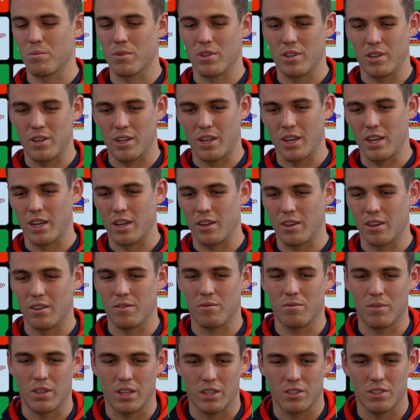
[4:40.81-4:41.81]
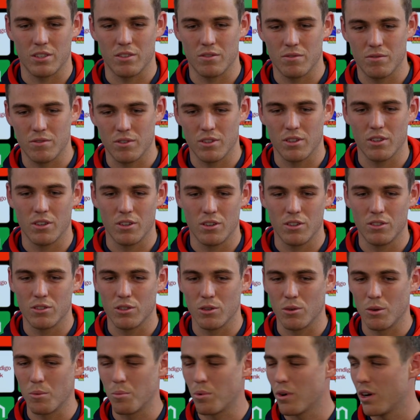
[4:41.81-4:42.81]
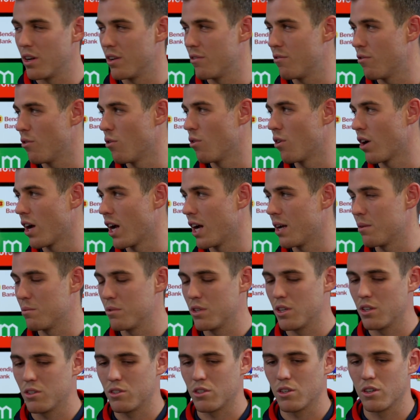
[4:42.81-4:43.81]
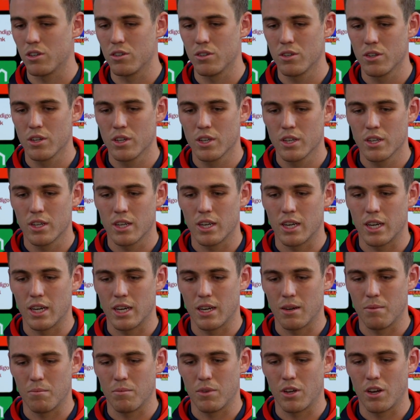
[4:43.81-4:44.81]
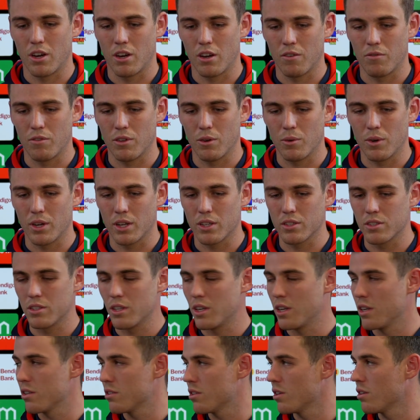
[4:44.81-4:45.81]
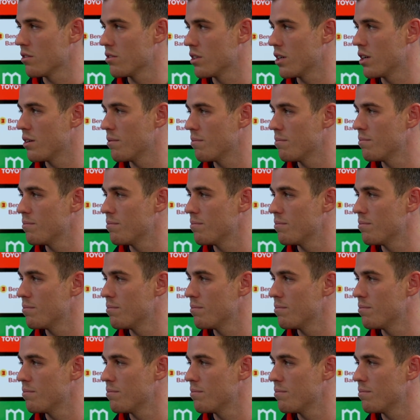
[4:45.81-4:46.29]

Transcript: But, yeah, as you've alluded to, we played four games there. So, hopefully we can set ourselves up.